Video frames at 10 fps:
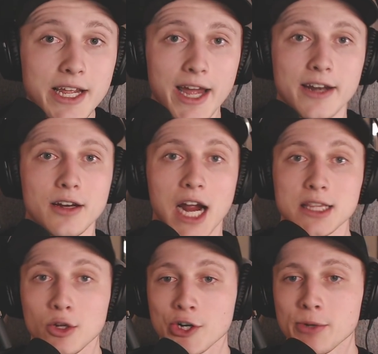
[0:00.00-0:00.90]
And I
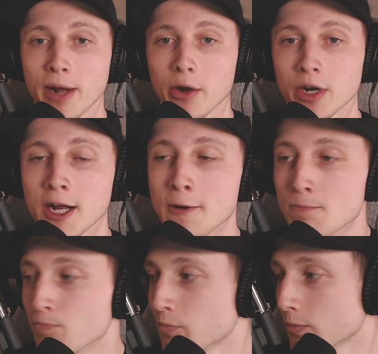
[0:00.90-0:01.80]
learned about
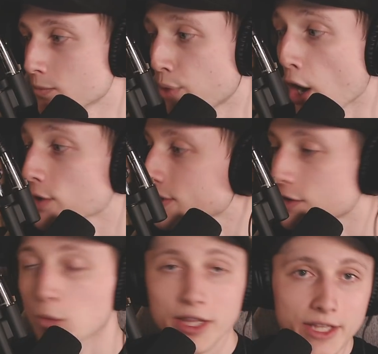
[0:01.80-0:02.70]
parts
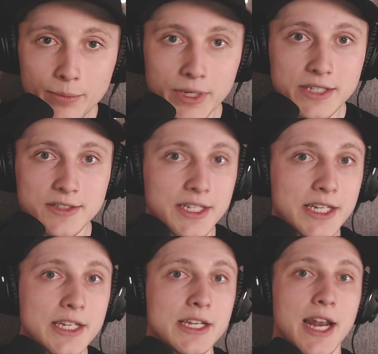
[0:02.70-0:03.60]
within the
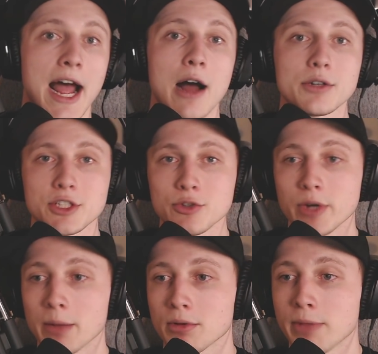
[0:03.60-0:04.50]
PC and how to
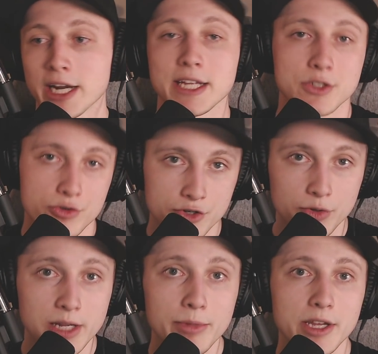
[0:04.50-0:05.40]
implement it into
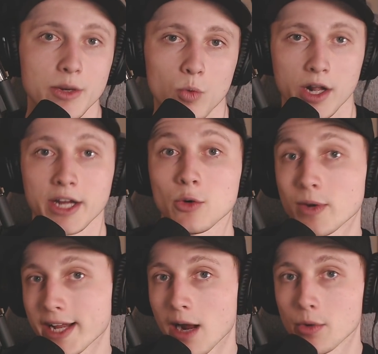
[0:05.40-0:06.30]
streaming, and what kind of
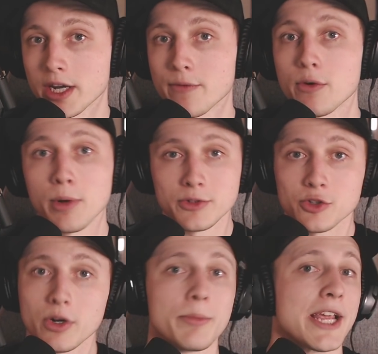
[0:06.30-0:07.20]
rig I would need for both
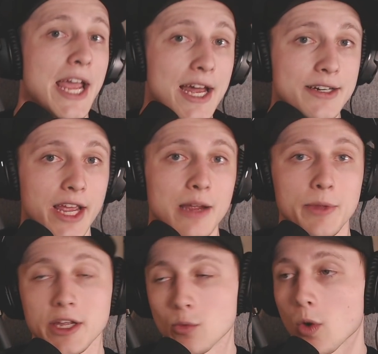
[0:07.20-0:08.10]
streaming and
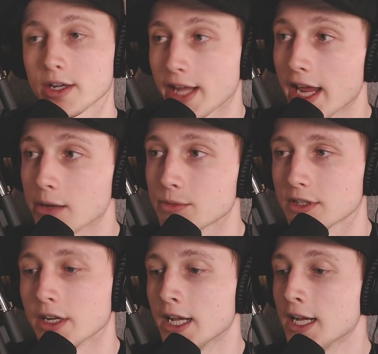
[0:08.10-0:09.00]
gaming, and what games.
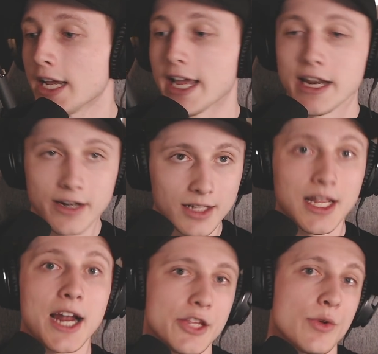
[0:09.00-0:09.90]
And a
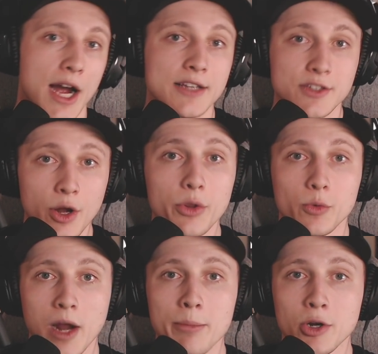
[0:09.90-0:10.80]
lot of you guys know the
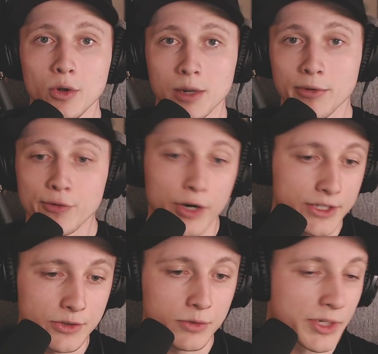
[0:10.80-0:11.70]
rabbit hole I'm referring
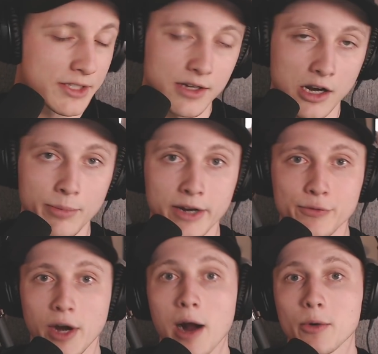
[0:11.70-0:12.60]
to, and we could talk about it for
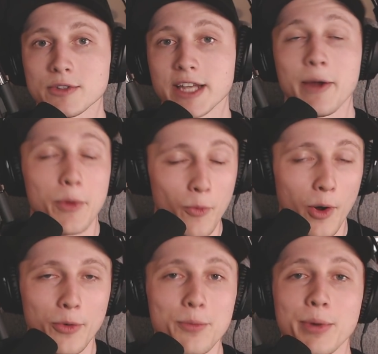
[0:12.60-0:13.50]
hours, and we
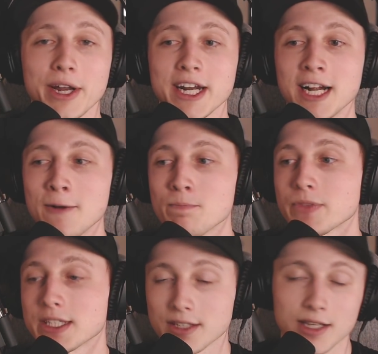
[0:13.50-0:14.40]
won't, but
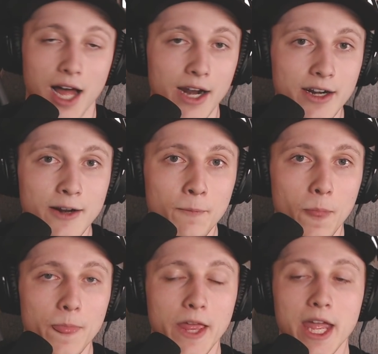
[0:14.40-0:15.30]
it's a lot.
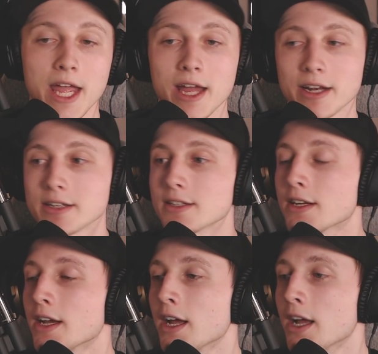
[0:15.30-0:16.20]
And
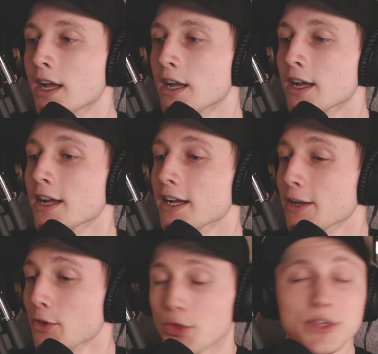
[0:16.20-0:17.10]

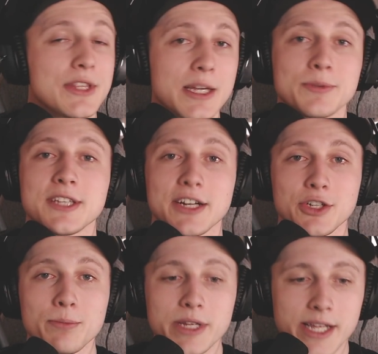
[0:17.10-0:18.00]
the
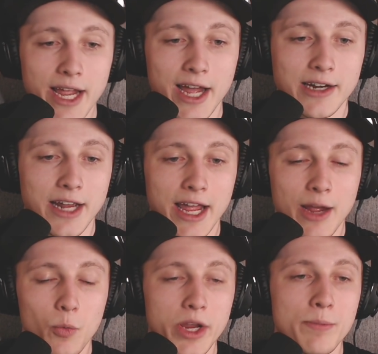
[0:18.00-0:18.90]
obsession began,
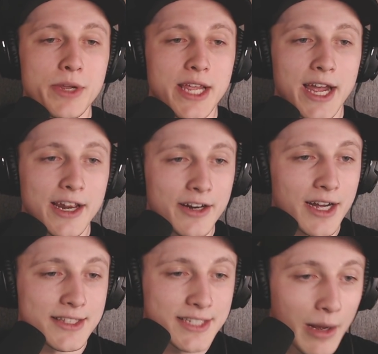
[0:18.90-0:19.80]
and we began
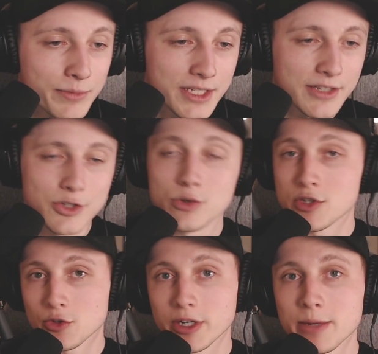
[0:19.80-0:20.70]
attempting to
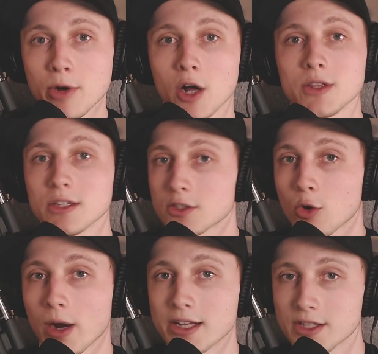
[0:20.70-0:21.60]
stream on this
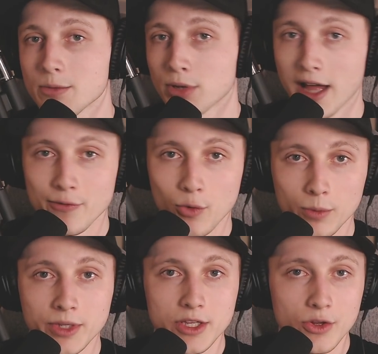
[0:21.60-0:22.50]
crazy platform
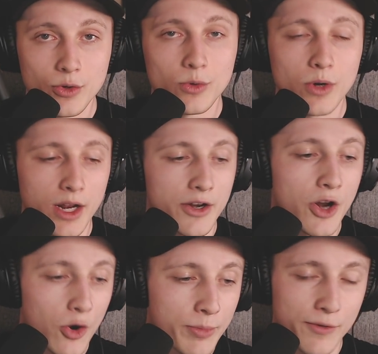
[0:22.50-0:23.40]
that you
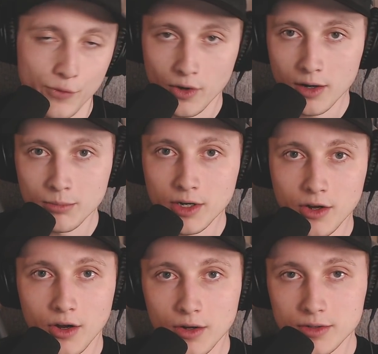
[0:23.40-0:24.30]
know me from,
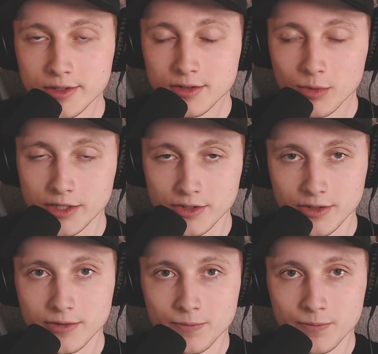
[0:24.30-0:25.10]
called Twitch.